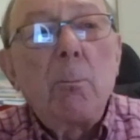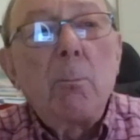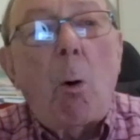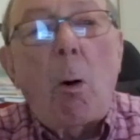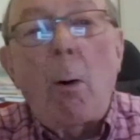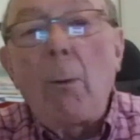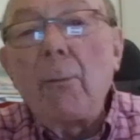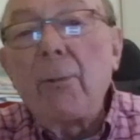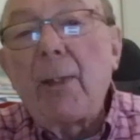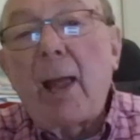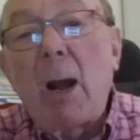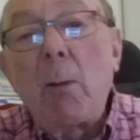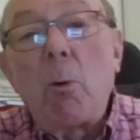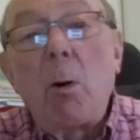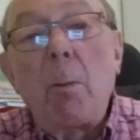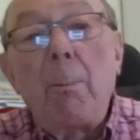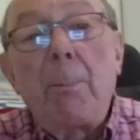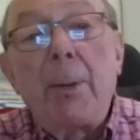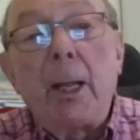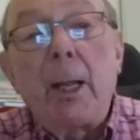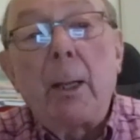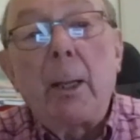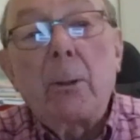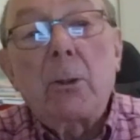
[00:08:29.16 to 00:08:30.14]
what they
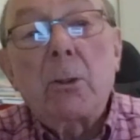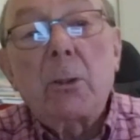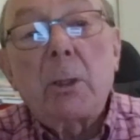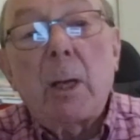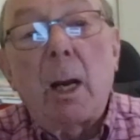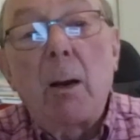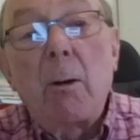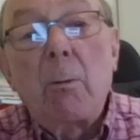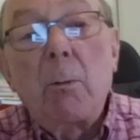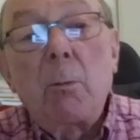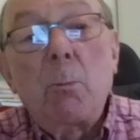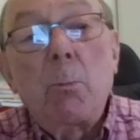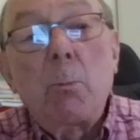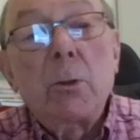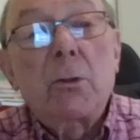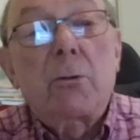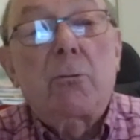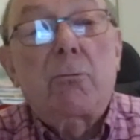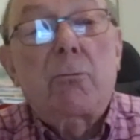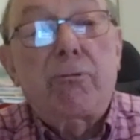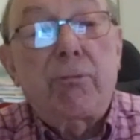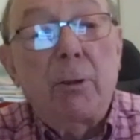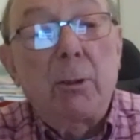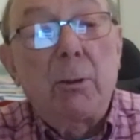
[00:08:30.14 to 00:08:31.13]
were being shown
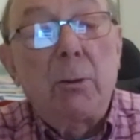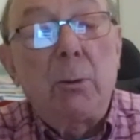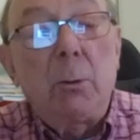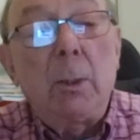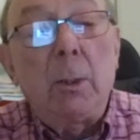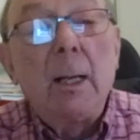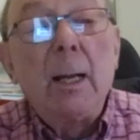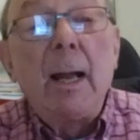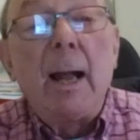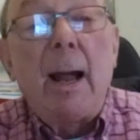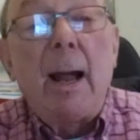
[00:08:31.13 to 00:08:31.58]
was true